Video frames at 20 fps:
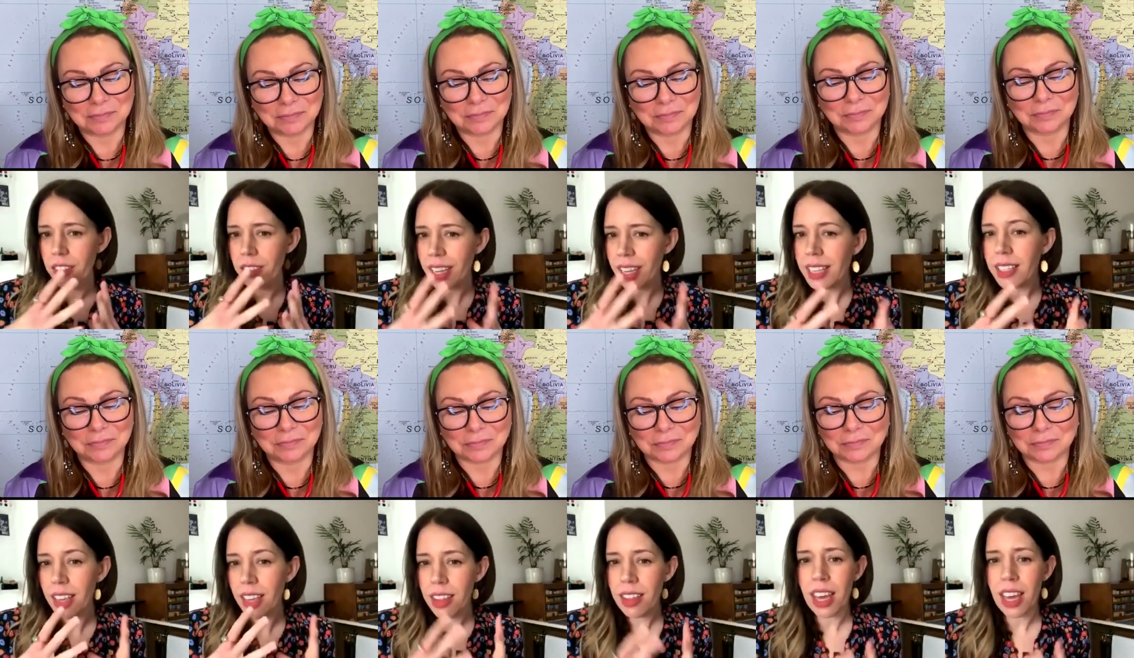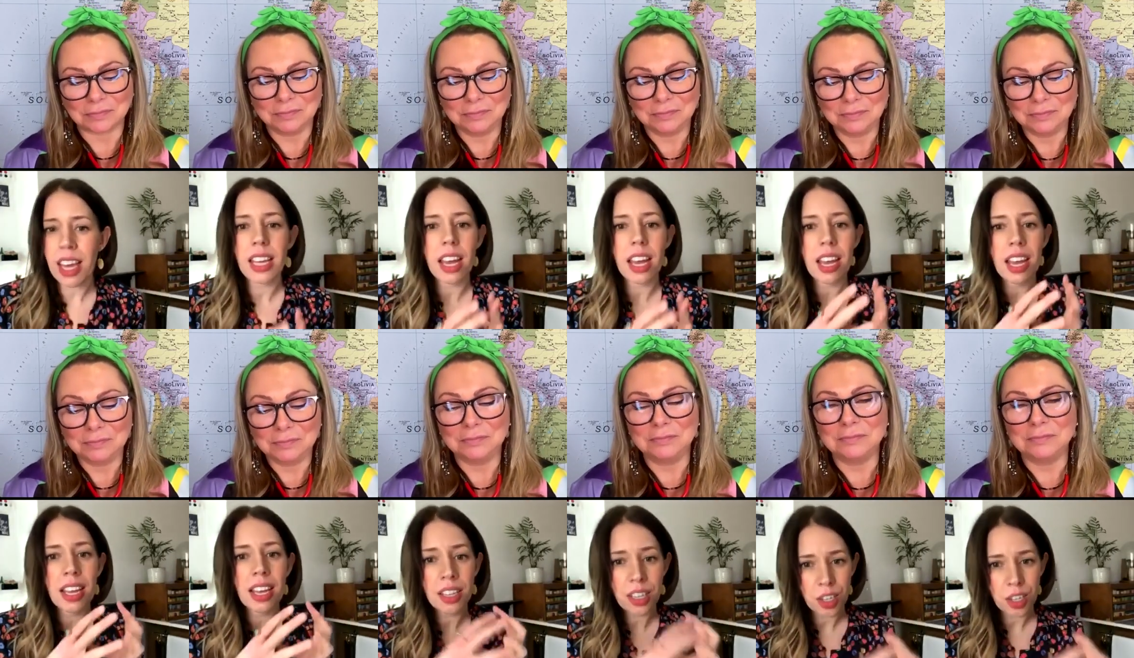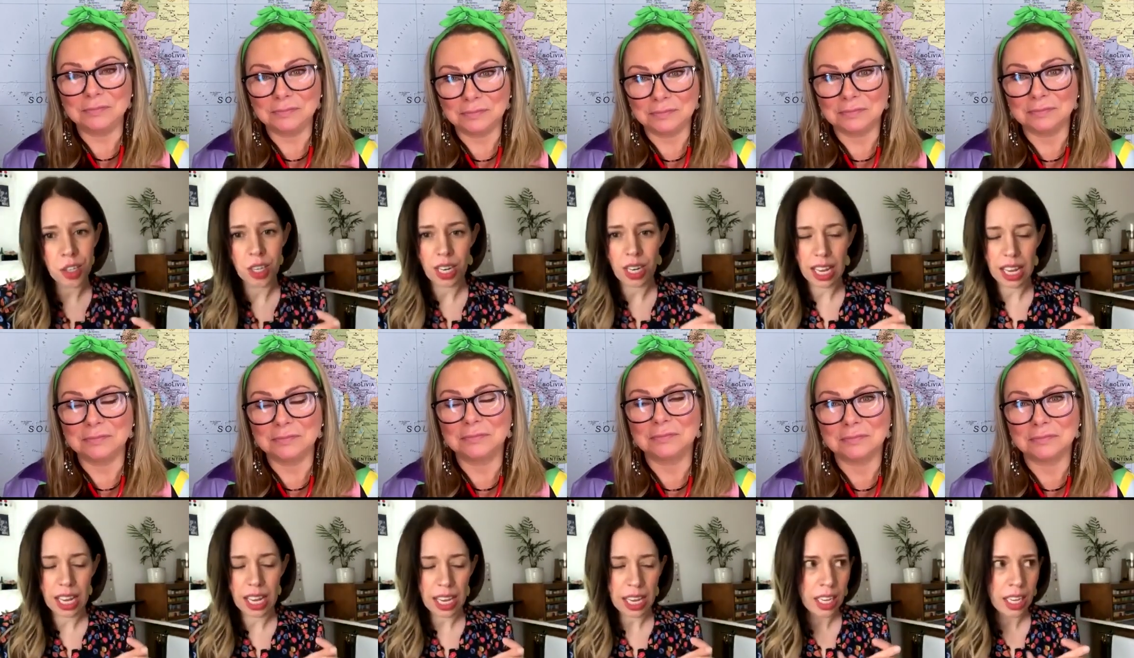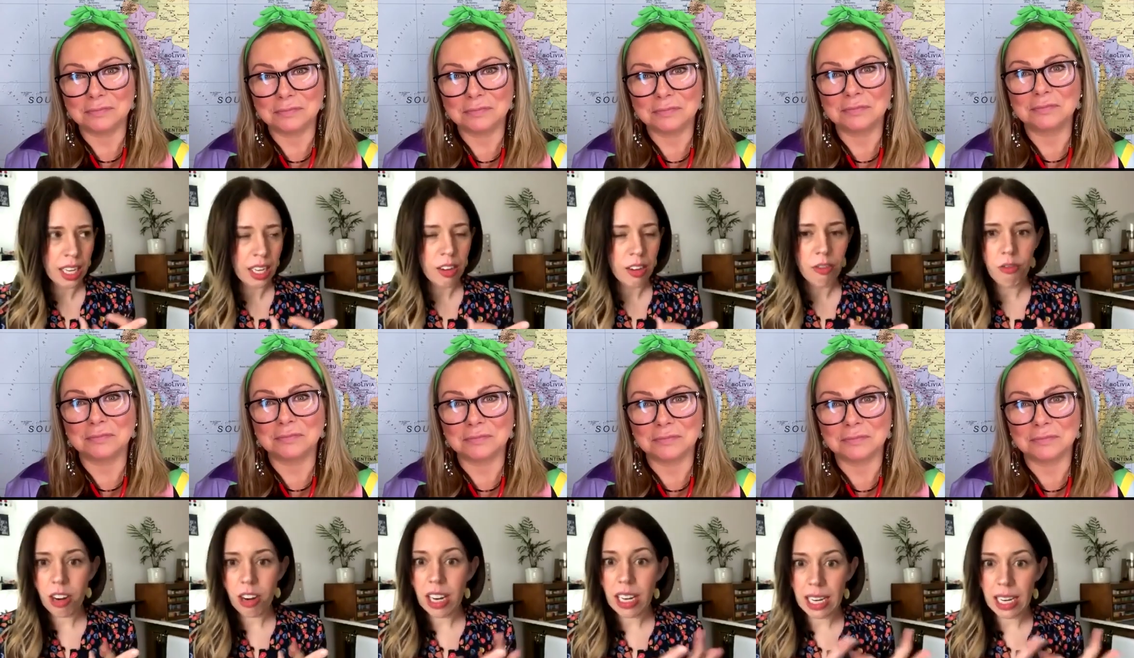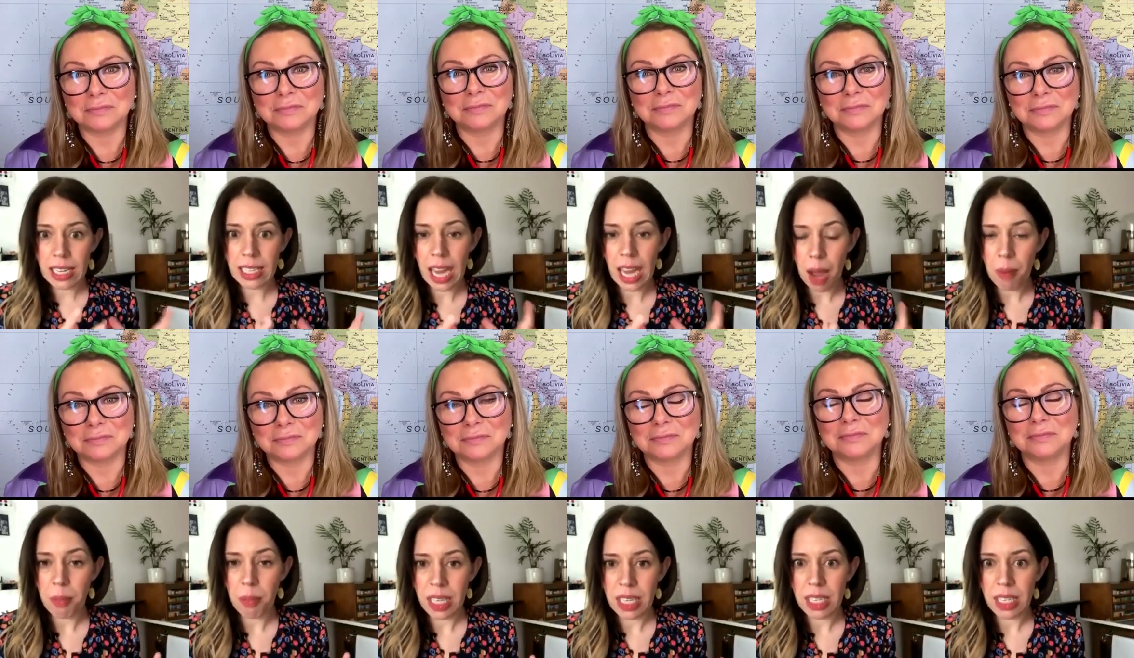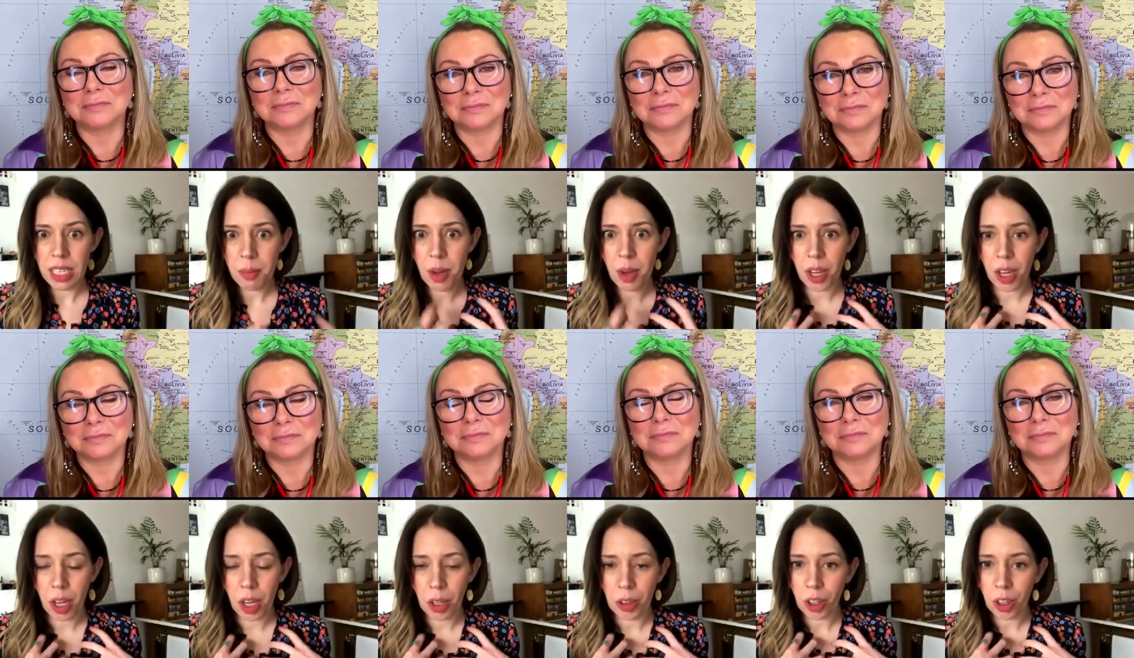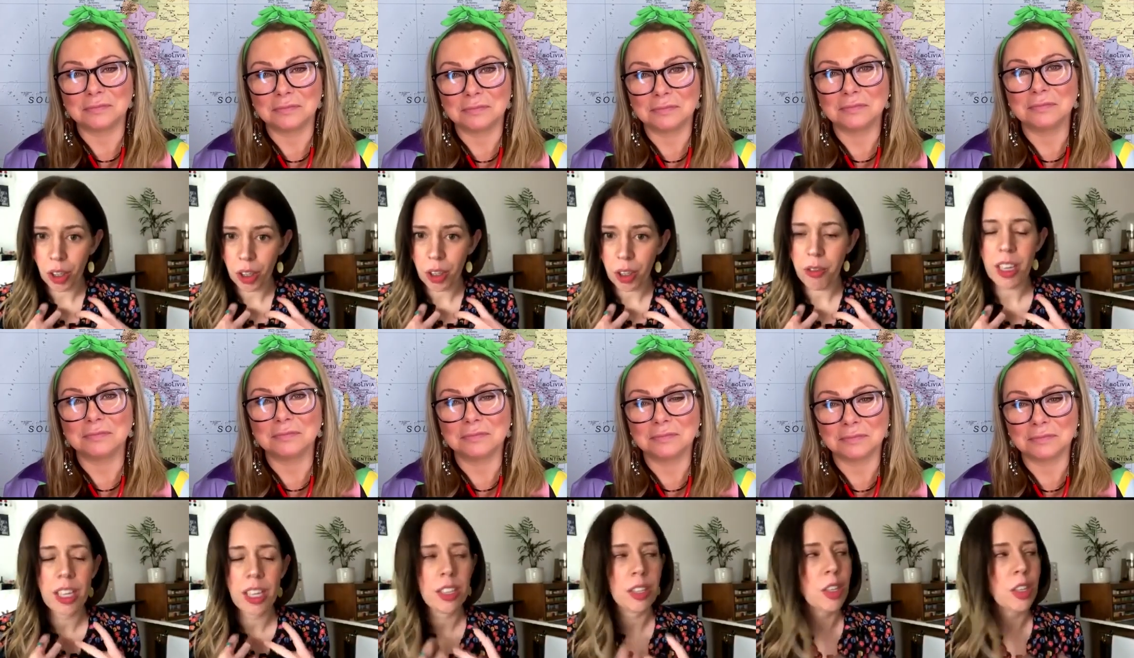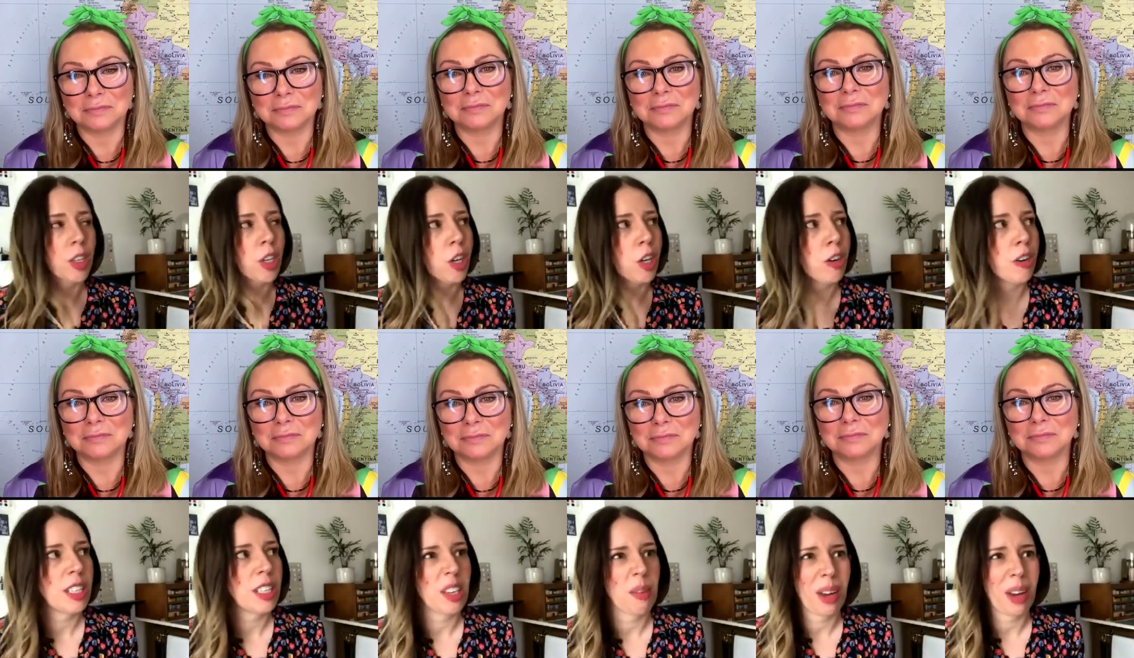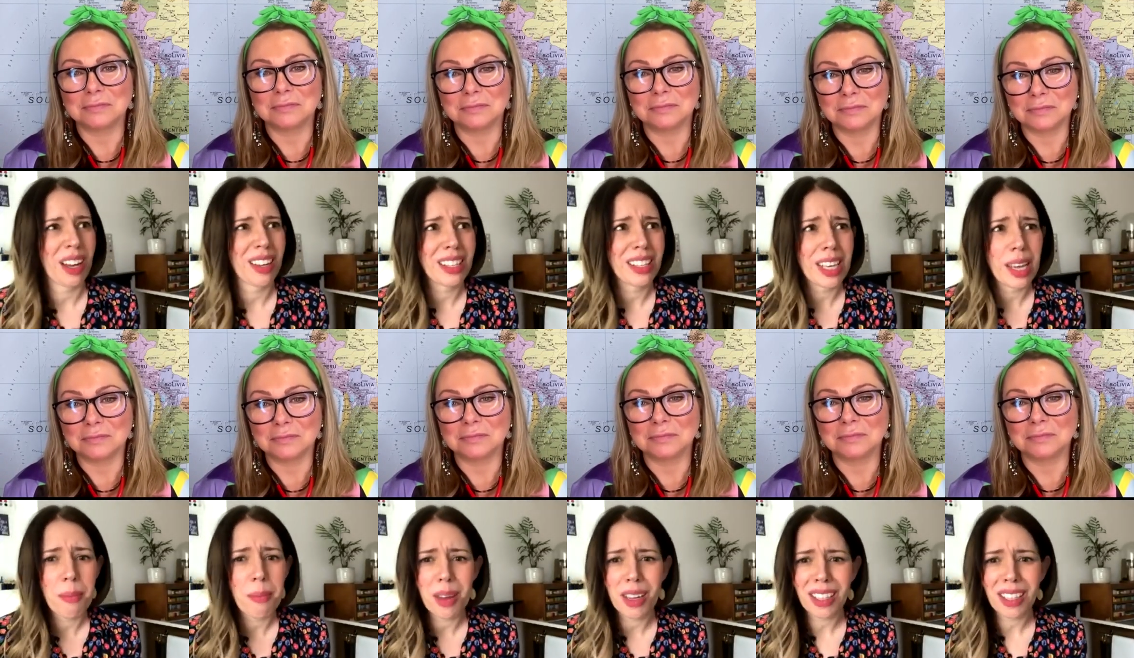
Speaker 1: things like that initially really tapped into my own kind of insecurity about it.